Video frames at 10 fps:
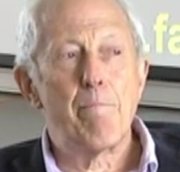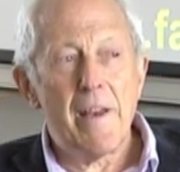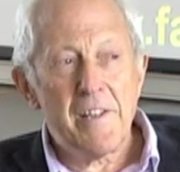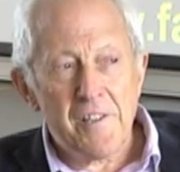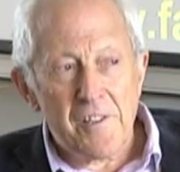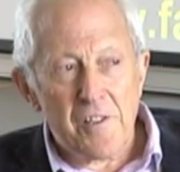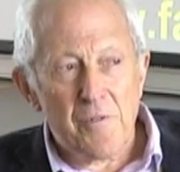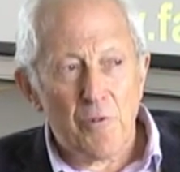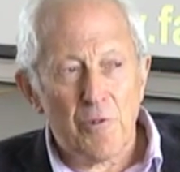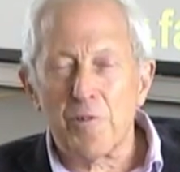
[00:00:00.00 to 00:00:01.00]
basis
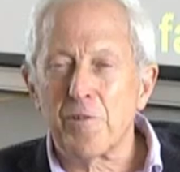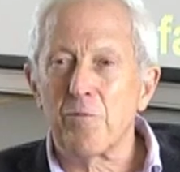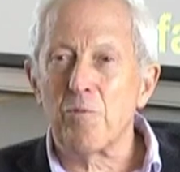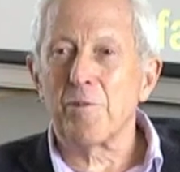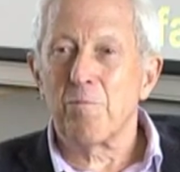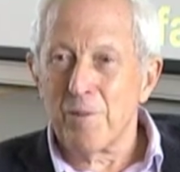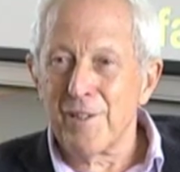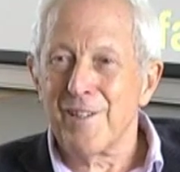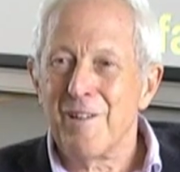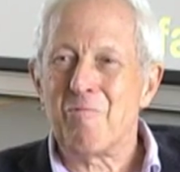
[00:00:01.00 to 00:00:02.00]
for a lot of what
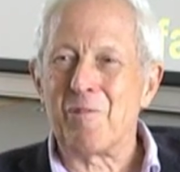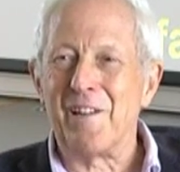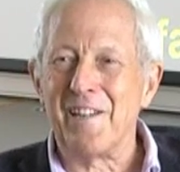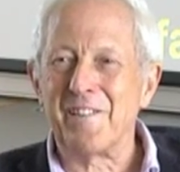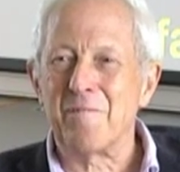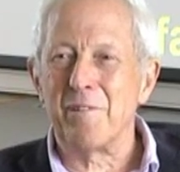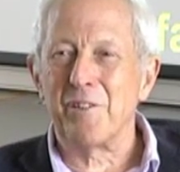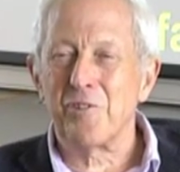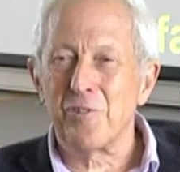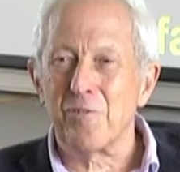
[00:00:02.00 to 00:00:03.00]
we would like to be
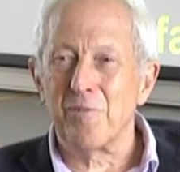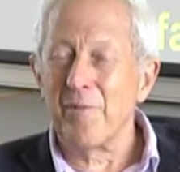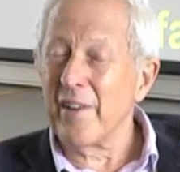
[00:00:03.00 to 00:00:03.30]
true,